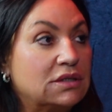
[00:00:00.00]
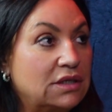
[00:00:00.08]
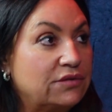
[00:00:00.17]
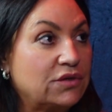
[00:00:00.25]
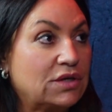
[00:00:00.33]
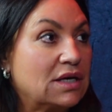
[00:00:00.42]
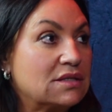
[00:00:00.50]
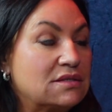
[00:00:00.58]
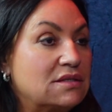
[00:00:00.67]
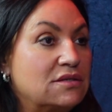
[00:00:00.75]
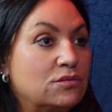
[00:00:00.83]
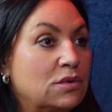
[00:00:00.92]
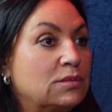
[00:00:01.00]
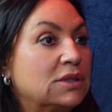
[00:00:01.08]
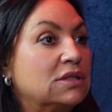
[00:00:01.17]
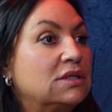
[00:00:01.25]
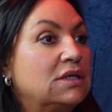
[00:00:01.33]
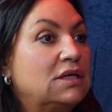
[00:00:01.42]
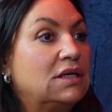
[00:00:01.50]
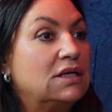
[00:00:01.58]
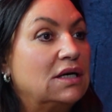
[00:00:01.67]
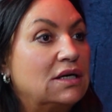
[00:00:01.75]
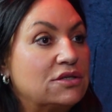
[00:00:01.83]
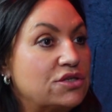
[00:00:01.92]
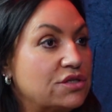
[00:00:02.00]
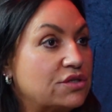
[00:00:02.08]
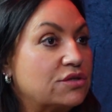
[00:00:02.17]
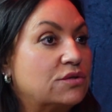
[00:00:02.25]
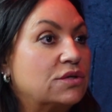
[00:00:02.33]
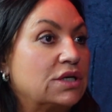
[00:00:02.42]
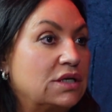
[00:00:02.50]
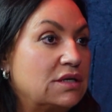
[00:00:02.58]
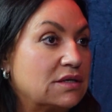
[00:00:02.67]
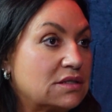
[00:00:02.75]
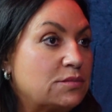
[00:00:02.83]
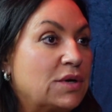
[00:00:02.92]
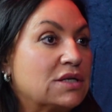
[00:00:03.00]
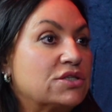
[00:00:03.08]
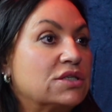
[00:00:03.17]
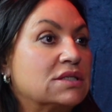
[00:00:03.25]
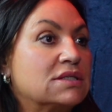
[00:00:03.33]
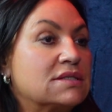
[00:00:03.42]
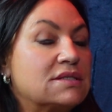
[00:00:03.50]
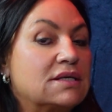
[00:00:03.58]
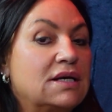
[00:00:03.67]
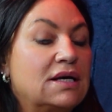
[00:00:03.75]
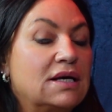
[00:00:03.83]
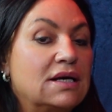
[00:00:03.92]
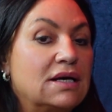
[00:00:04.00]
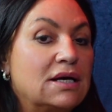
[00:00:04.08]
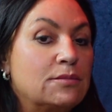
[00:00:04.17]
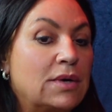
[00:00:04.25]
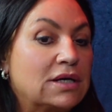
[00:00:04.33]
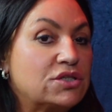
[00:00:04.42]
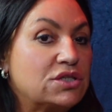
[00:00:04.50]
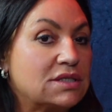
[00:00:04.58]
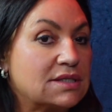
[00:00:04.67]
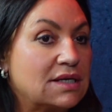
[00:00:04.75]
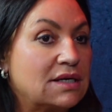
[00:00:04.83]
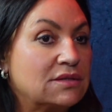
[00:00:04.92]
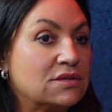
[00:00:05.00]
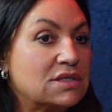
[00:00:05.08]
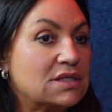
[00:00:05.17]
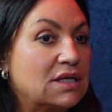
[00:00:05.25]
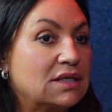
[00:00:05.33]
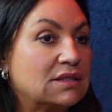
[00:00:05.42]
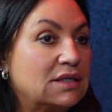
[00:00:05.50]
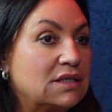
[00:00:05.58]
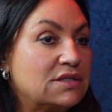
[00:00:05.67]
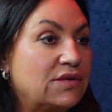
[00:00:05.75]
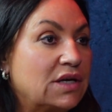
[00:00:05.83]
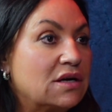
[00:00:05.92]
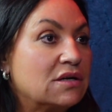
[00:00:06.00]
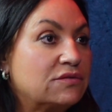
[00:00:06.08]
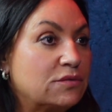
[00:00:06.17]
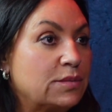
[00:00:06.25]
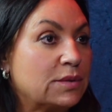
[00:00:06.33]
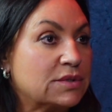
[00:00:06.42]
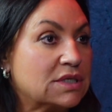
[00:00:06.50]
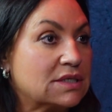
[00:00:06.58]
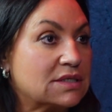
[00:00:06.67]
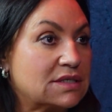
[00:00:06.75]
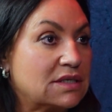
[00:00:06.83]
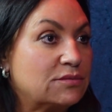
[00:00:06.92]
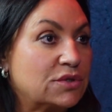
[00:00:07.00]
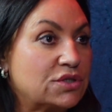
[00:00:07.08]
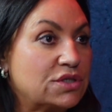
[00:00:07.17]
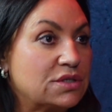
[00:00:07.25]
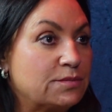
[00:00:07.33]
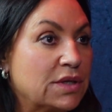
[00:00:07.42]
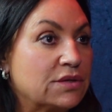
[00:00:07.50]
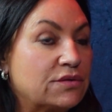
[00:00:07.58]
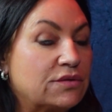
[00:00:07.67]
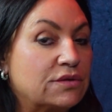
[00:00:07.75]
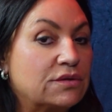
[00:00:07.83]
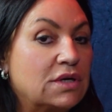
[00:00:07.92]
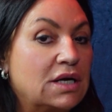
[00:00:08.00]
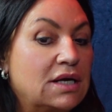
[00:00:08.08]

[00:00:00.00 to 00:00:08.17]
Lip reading: If you can't see the woman, how she's talking, her expressions, how she sounds, then it's very hard for people to understand what she's been through.